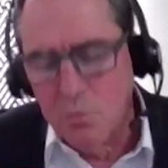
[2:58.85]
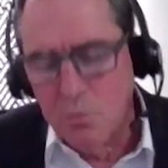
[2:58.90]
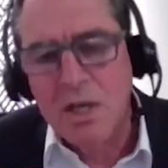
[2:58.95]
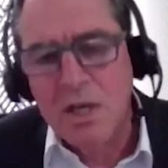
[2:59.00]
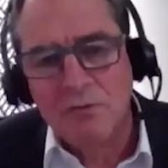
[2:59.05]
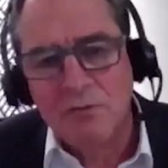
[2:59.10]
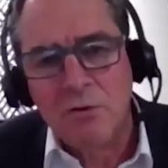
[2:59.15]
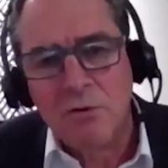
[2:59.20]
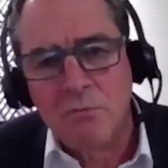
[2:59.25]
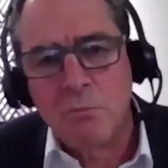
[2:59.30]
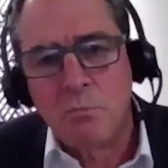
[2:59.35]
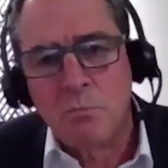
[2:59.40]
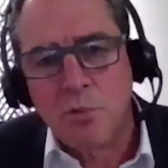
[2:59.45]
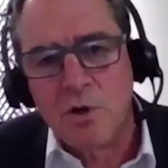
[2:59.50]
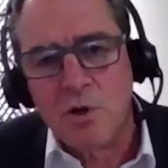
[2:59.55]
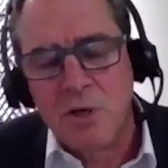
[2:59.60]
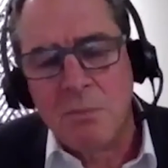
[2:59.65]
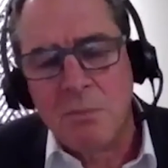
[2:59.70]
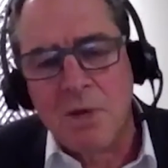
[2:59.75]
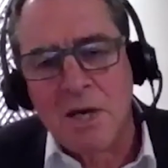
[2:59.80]
We have a
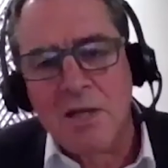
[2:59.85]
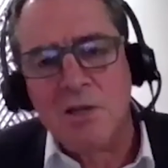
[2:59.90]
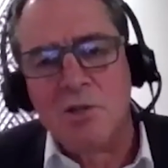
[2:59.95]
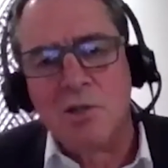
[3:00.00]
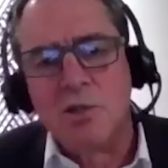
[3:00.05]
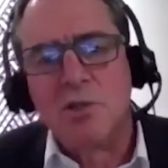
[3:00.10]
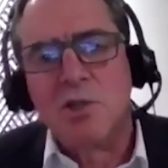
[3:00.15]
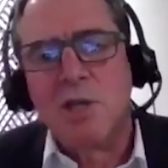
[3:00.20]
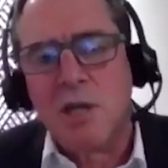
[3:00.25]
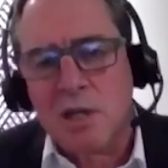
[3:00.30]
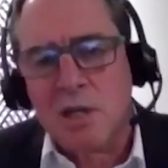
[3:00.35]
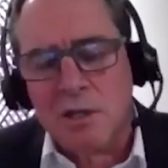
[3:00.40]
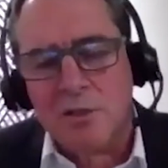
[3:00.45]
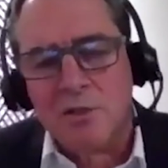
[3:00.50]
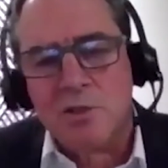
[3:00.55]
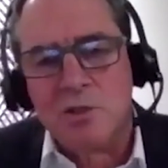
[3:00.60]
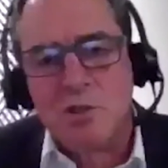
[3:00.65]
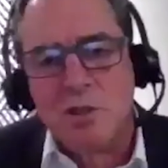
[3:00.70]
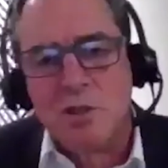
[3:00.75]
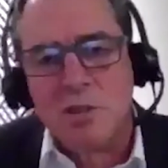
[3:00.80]
pretty major
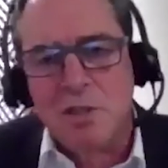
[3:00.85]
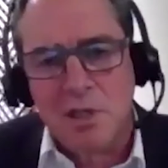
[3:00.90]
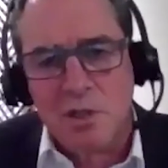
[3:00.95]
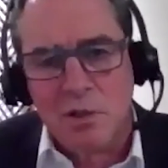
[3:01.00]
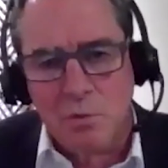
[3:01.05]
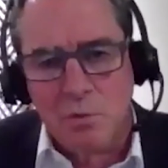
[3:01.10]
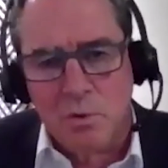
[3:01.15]
challenge to deal